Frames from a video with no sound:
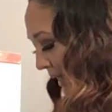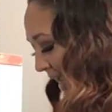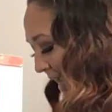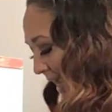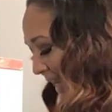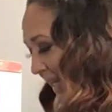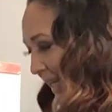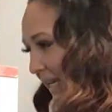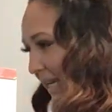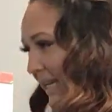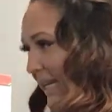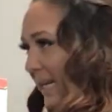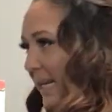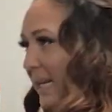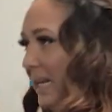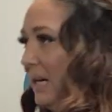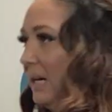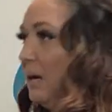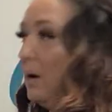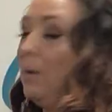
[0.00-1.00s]
any
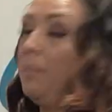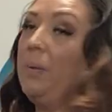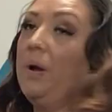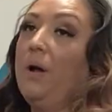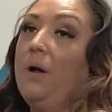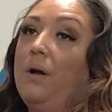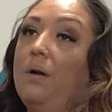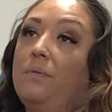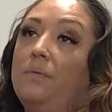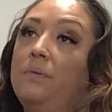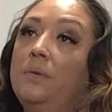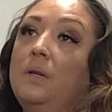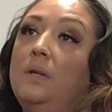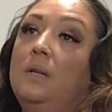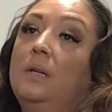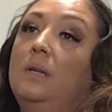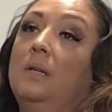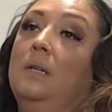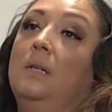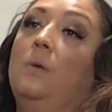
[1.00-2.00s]
heat above
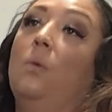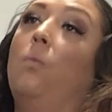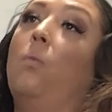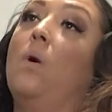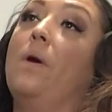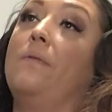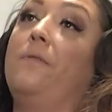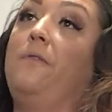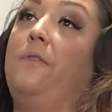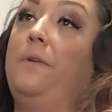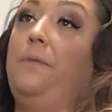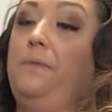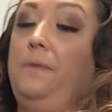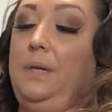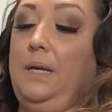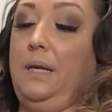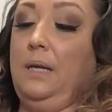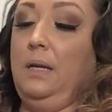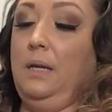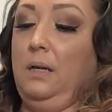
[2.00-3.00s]

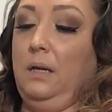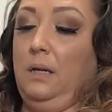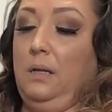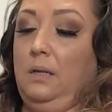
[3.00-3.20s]
150,